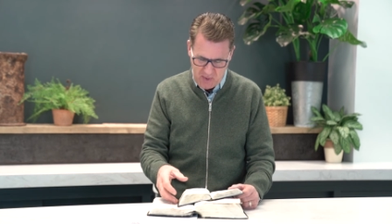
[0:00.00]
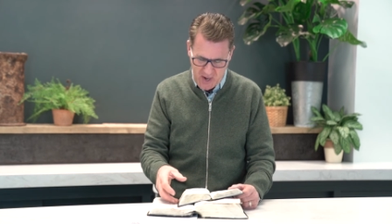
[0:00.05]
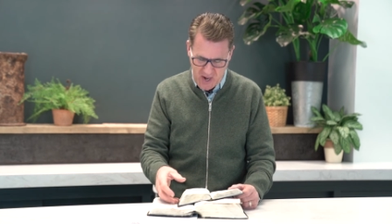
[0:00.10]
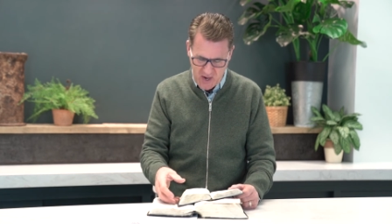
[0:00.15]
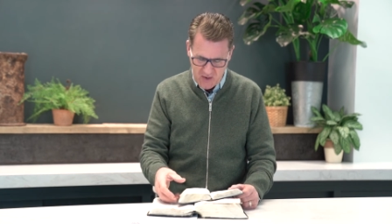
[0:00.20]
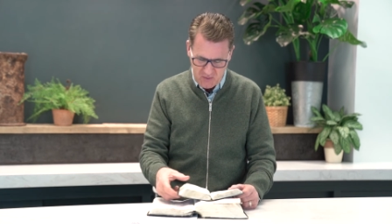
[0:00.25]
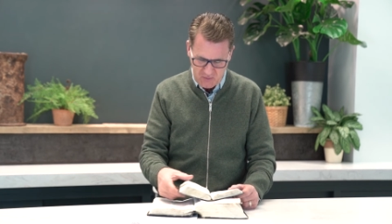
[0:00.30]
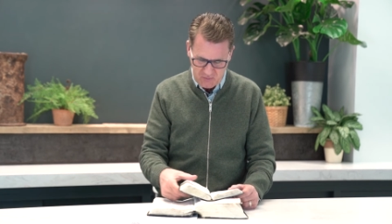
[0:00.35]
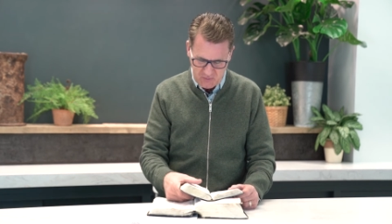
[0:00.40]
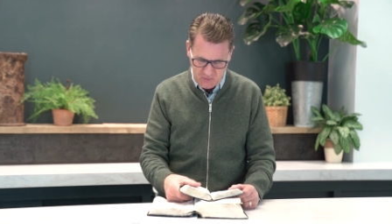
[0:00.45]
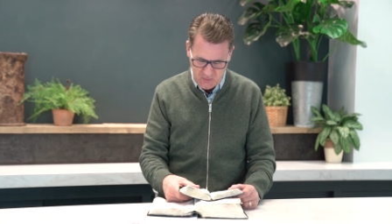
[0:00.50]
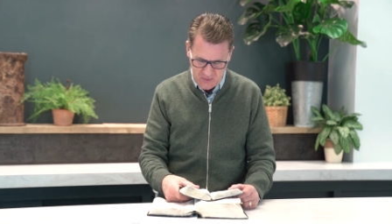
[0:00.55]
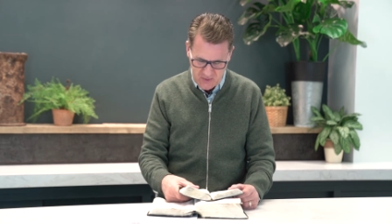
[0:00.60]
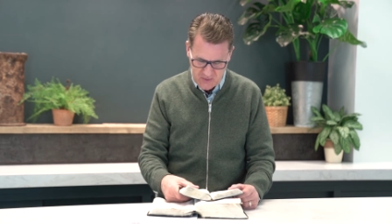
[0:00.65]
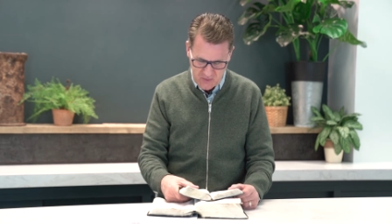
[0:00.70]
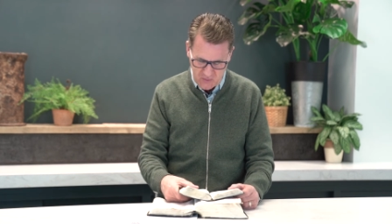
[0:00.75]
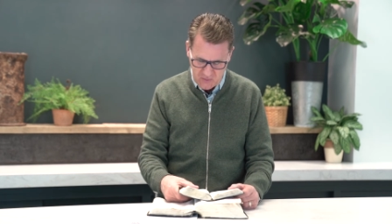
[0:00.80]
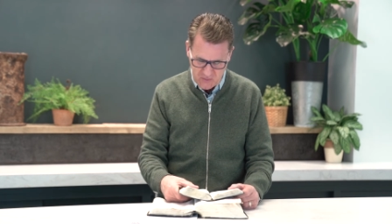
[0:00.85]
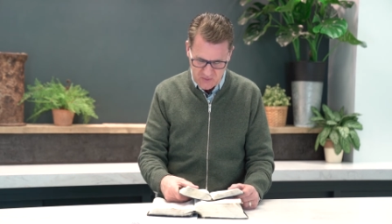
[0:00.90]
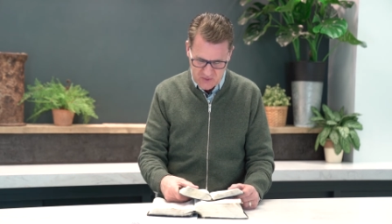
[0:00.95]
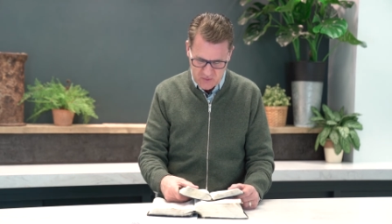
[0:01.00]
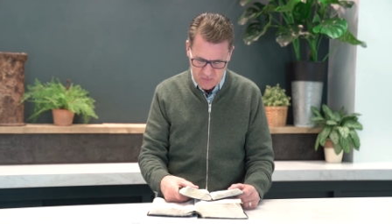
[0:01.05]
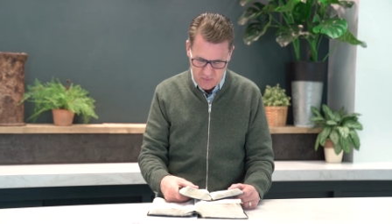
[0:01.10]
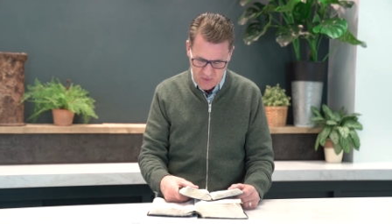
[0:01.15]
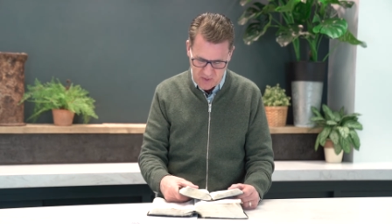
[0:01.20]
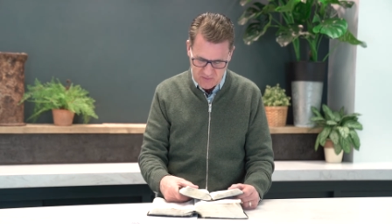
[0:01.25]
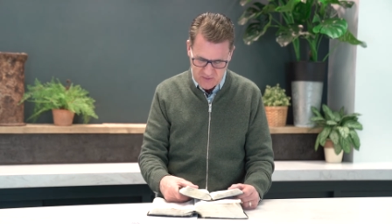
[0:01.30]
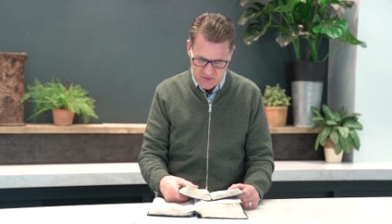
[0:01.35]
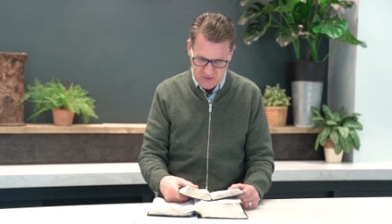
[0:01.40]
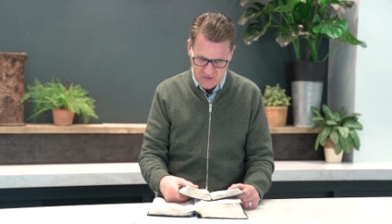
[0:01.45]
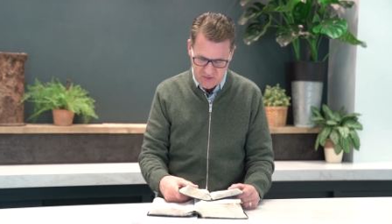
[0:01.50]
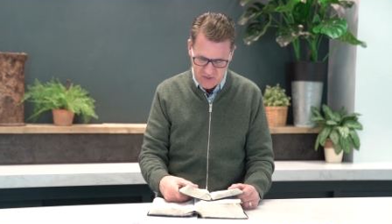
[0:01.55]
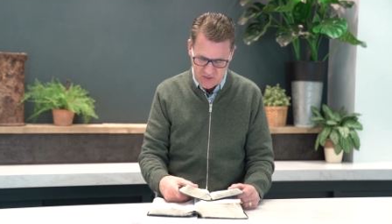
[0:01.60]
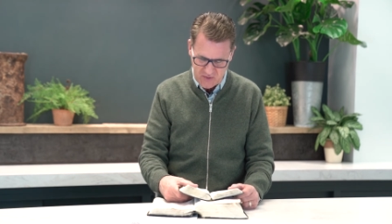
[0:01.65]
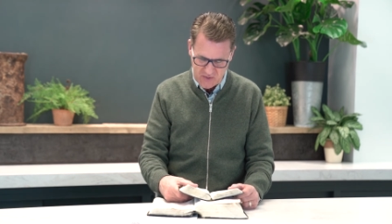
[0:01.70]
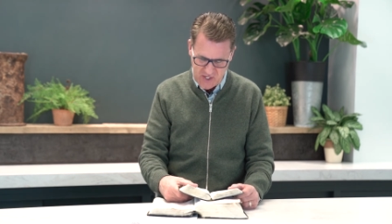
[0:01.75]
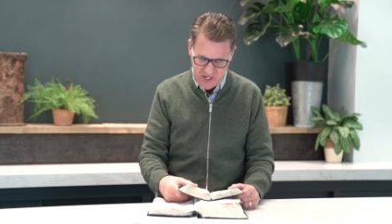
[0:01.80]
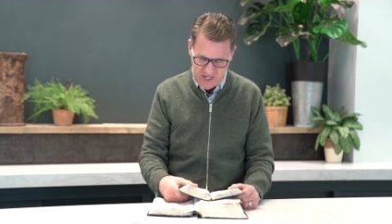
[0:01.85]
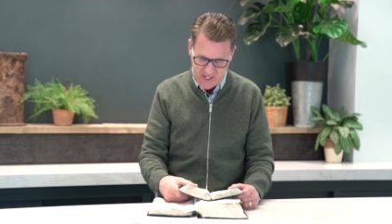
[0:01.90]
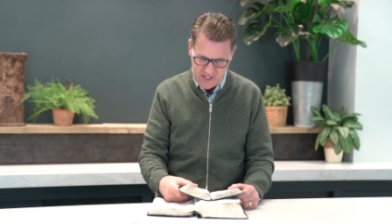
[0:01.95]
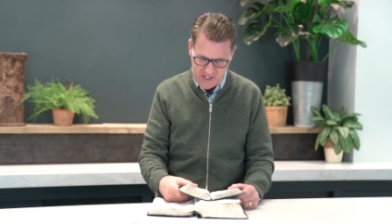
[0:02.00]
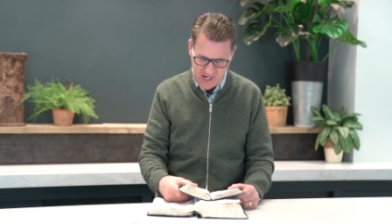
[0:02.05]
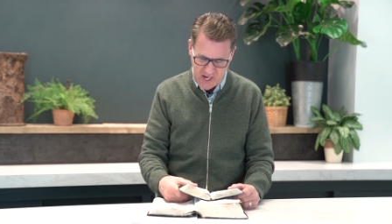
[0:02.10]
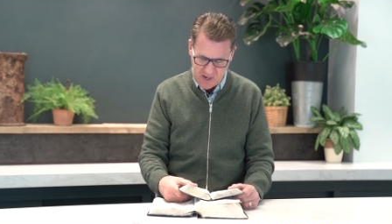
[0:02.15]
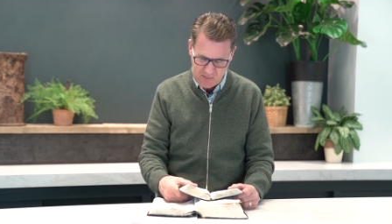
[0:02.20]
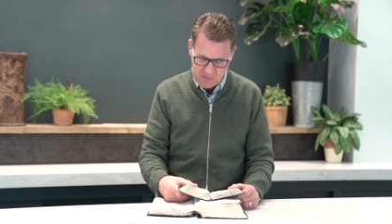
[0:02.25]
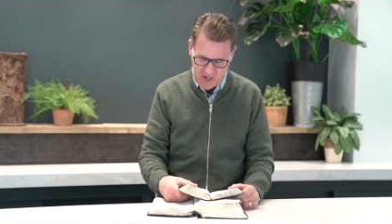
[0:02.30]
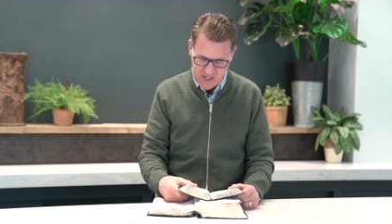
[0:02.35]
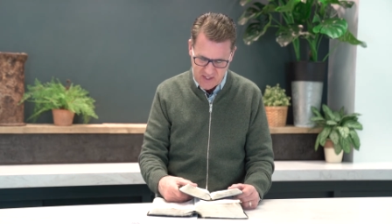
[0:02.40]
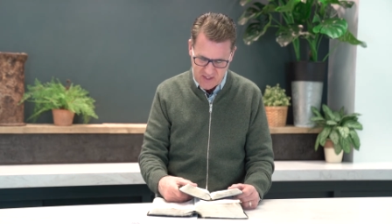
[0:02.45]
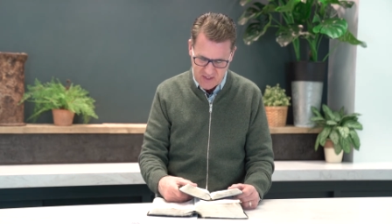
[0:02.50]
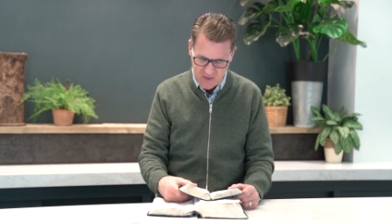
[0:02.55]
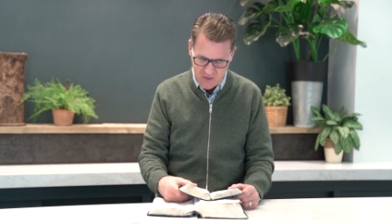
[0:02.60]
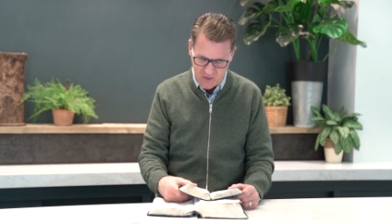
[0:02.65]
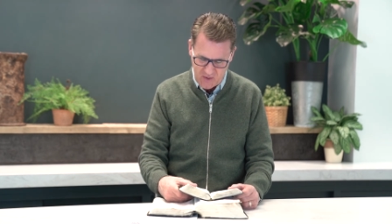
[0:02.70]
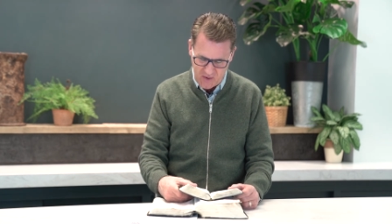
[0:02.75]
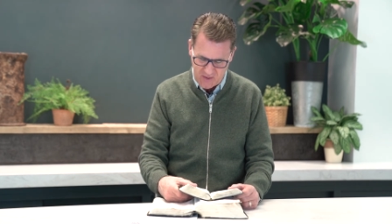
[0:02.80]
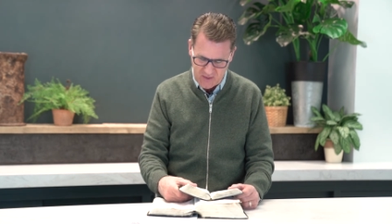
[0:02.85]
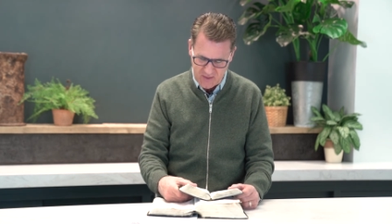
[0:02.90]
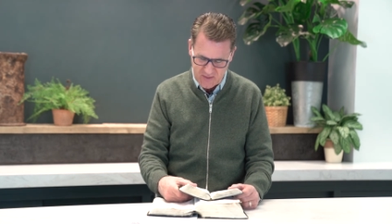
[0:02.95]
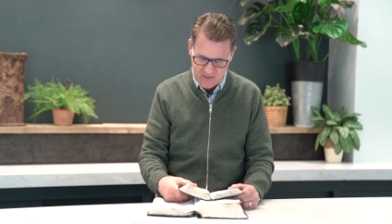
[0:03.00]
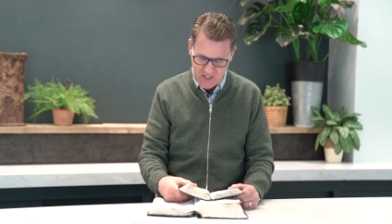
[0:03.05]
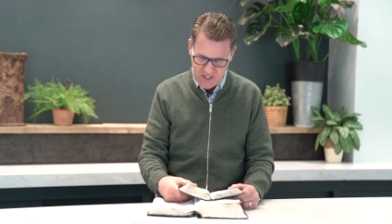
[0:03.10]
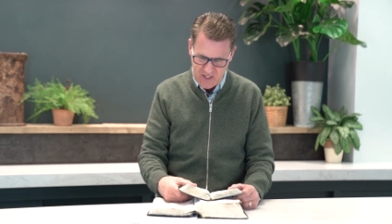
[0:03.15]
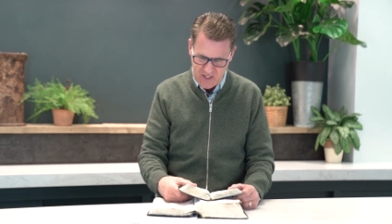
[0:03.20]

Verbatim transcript: powerful and all his promises are yea and amen in your heart.